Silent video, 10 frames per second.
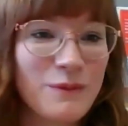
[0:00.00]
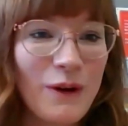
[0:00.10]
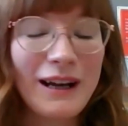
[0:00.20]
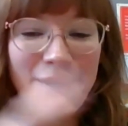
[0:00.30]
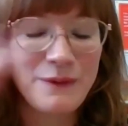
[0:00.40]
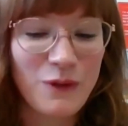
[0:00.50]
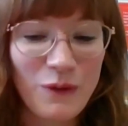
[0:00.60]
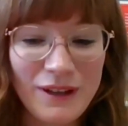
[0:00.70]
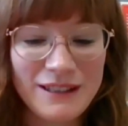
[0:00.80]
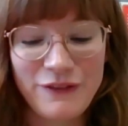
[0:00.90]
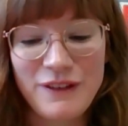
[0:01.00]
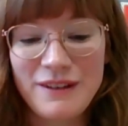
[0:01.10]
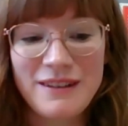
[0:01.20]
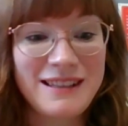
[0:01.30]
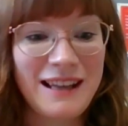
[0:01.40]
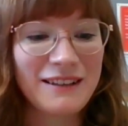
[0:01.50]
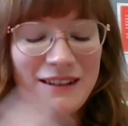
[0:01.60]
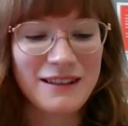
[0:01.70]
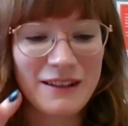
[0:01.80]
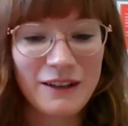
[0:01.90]
working with all these different
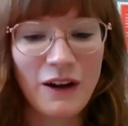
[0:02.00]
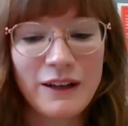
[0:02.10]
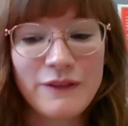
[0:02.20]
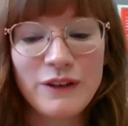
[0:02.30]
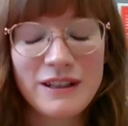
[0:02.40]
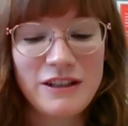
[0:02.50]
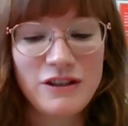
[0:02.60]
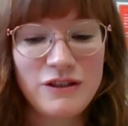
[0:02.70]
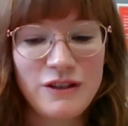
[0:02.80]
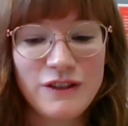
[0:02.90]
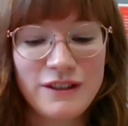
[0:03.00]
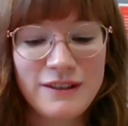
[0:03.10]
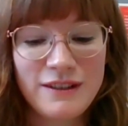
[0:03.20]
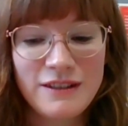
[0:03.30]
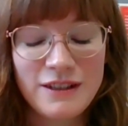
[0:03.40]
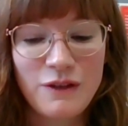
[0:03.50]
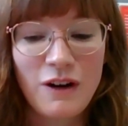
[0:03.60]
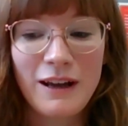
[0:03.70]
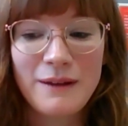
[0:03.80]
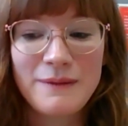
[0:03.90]
sectors and the kind of organizations you've just
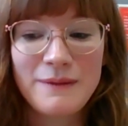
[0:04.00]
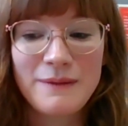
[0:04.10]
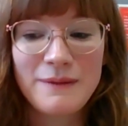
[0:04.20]
described,